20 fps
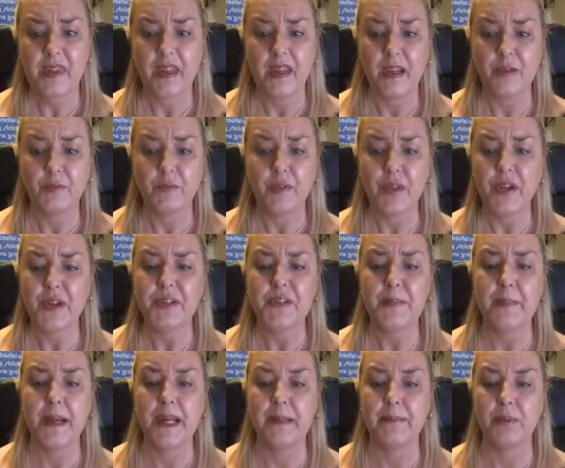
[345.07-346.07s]
And for those
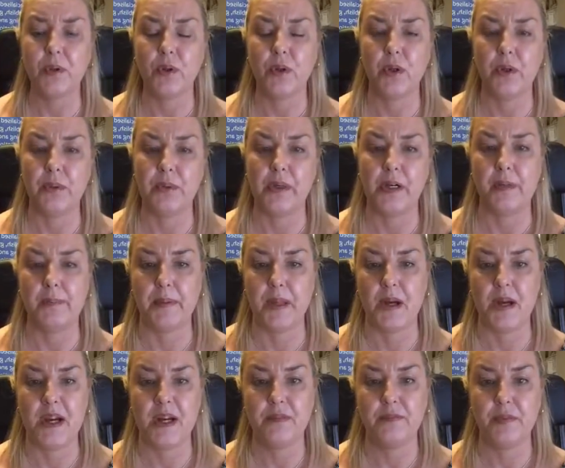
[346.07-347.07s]
people who are
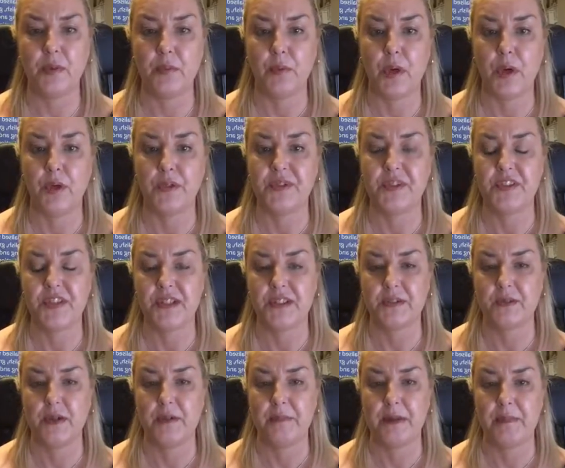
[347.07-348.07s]
applying for roles, just
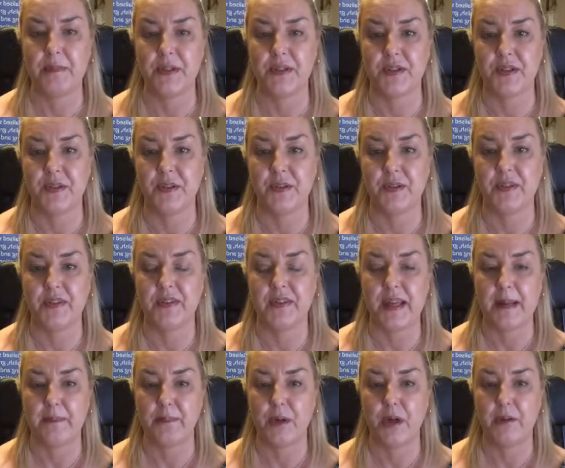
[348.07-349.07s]
remember too
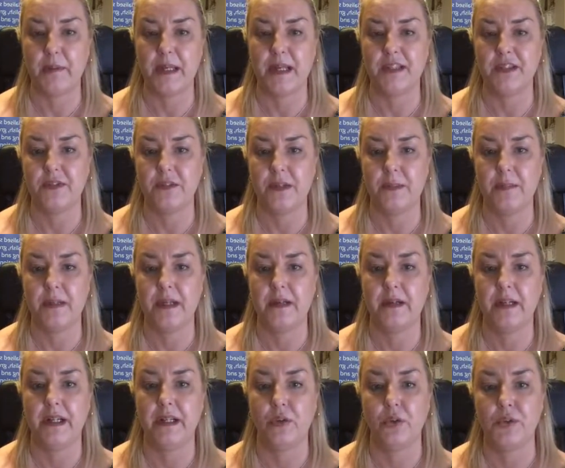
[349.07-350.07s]
that probationary
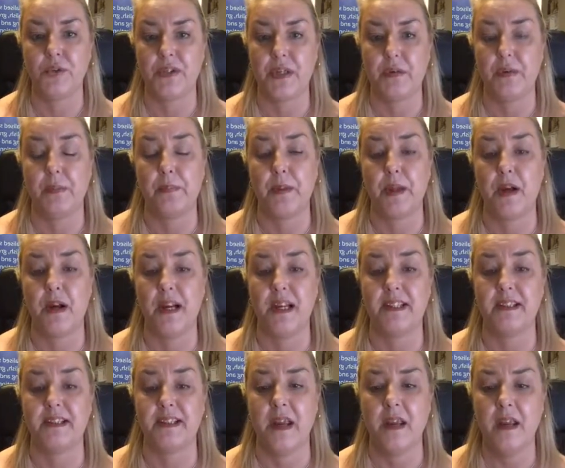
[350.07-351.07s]
period also applies